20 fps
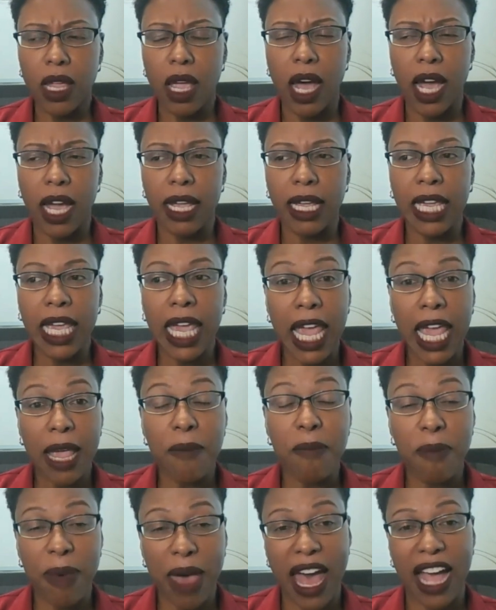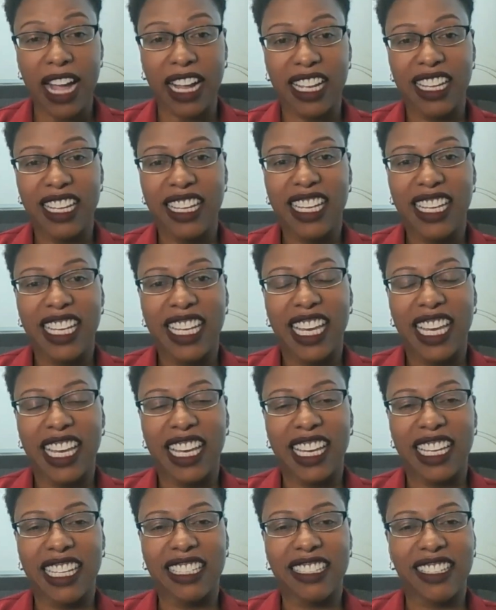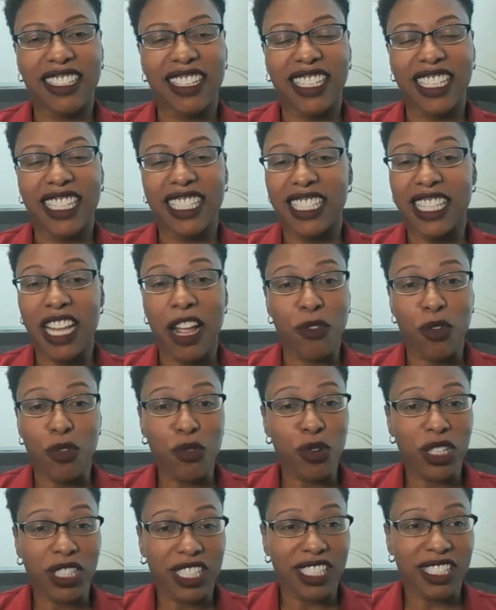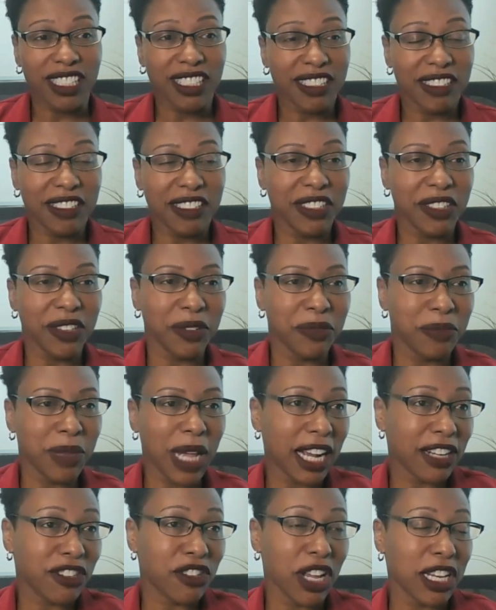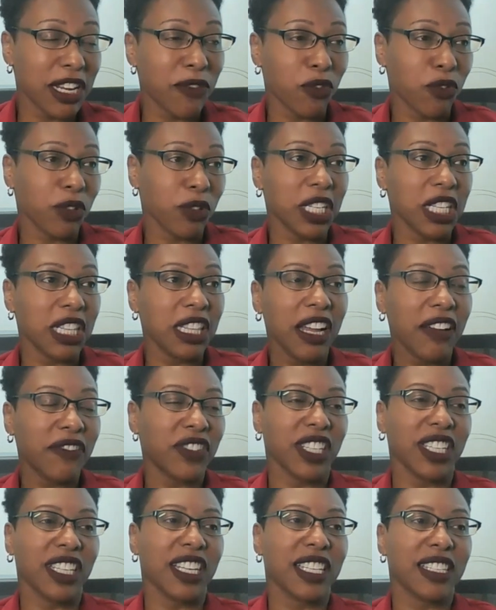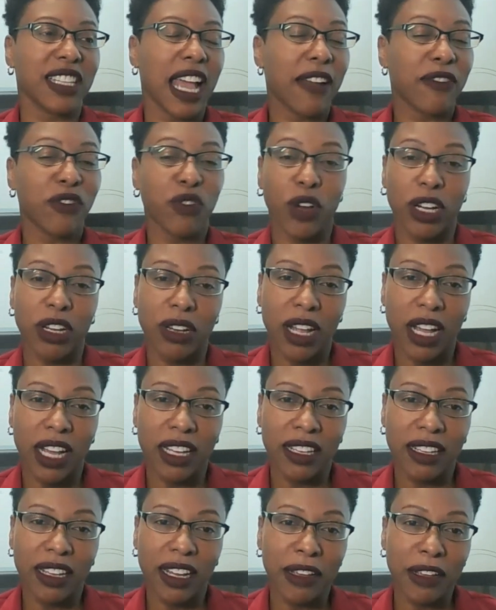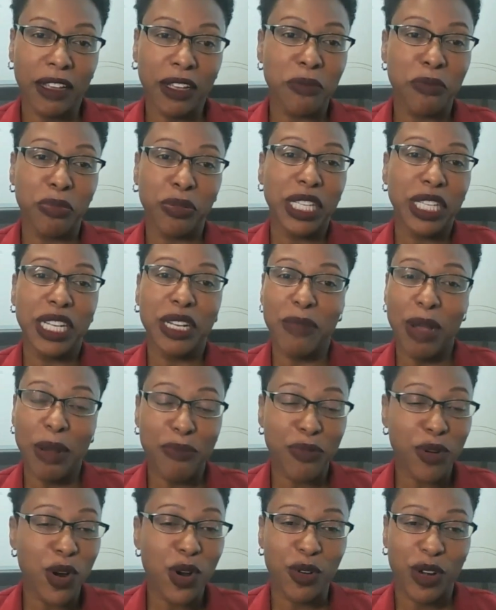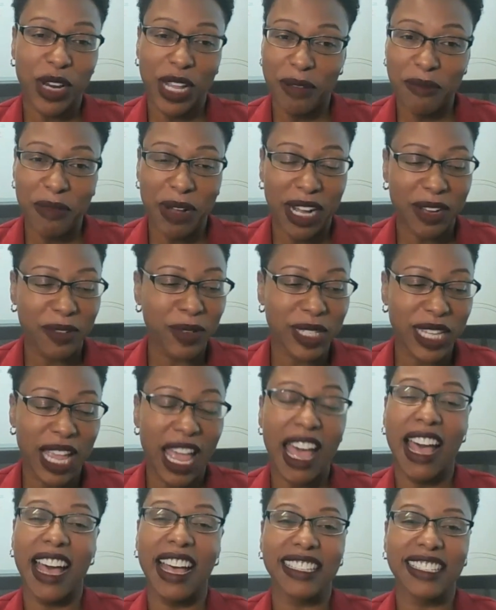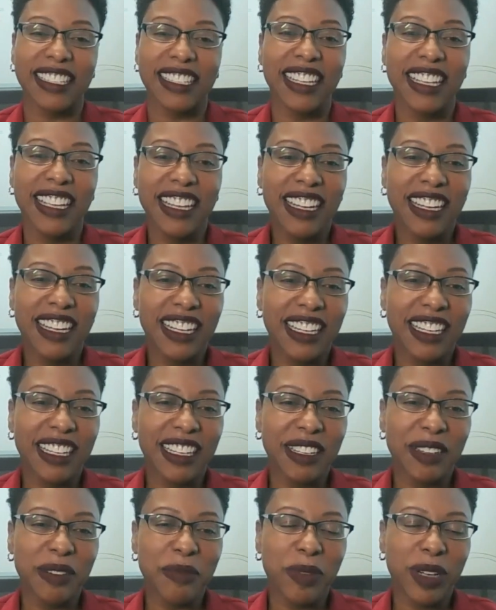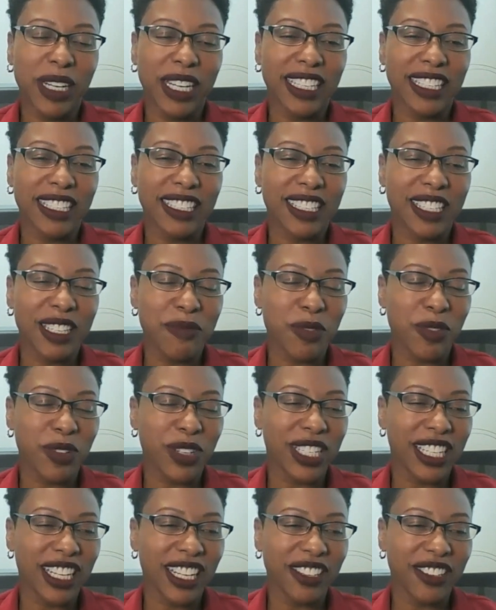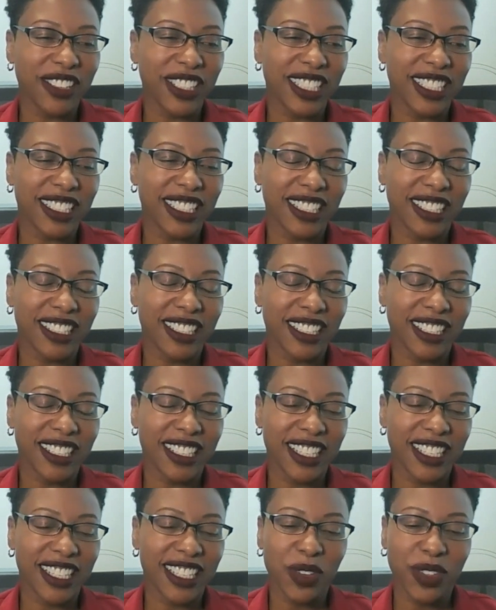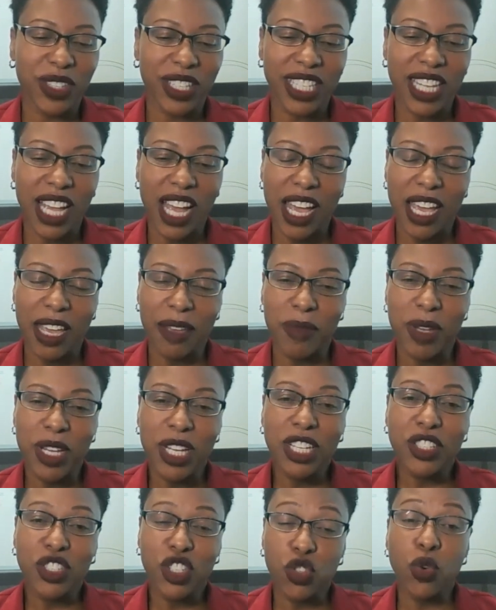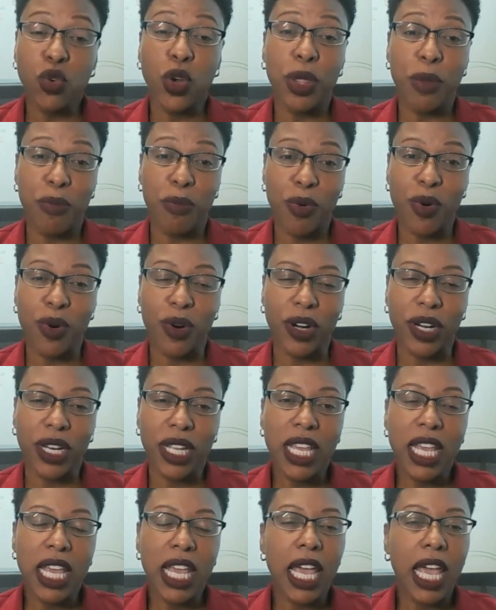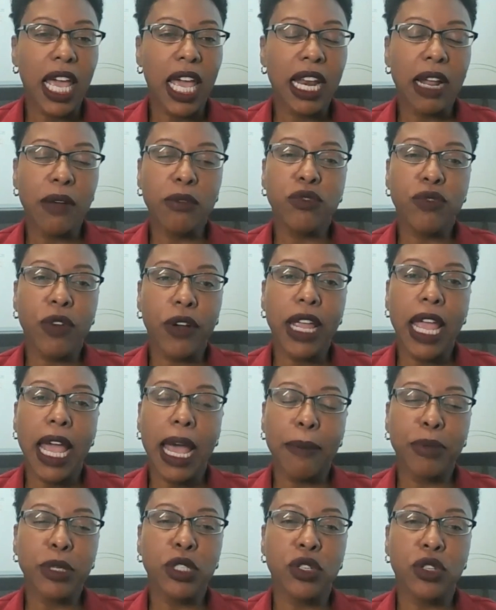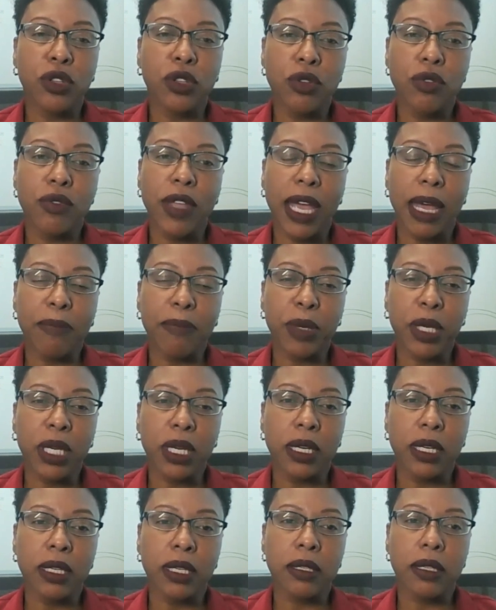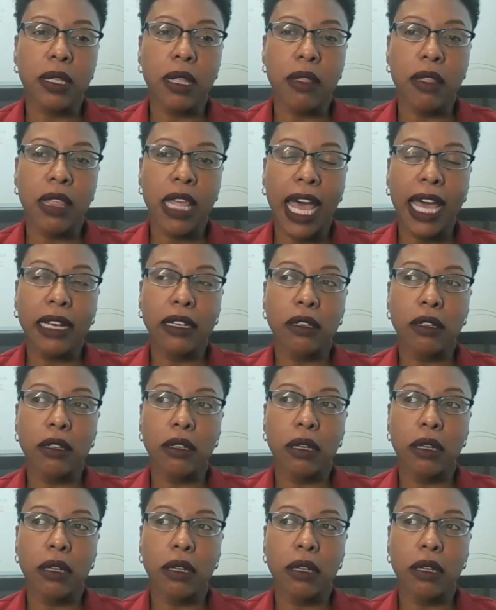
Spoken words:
I came back and never really, actually, I never really left, I guess. After I completed my program, I was asked by C. Marie Taylor, the CEO at the time, to join the board. And I was very happy to do that because that